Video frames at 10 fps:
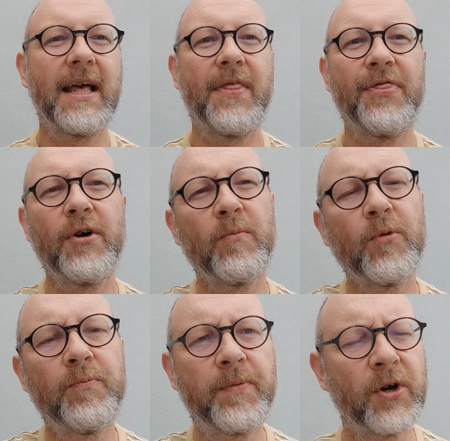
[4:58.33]
that
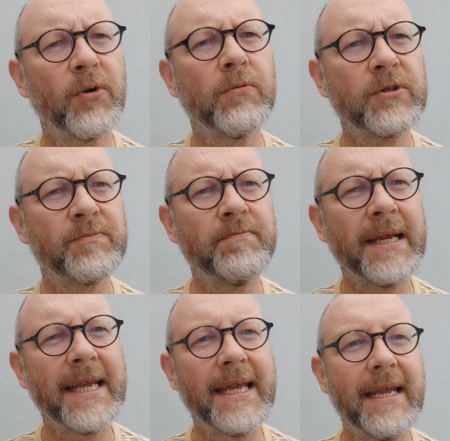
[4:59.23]
will cause
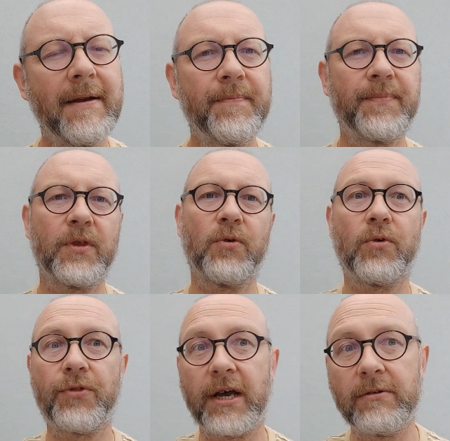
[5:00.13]
me
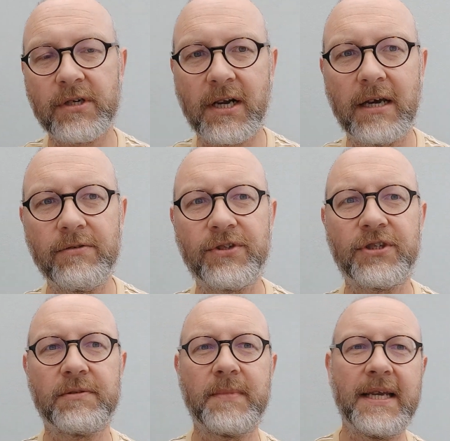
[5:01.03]
or those close
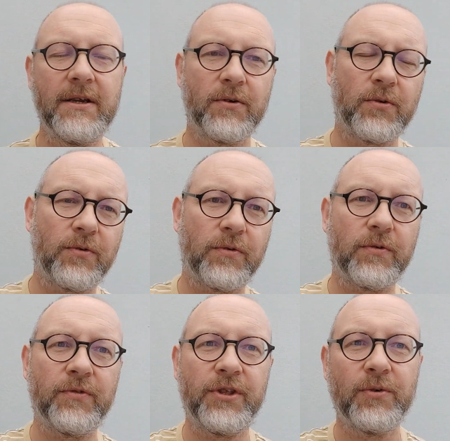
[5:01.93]
to me or the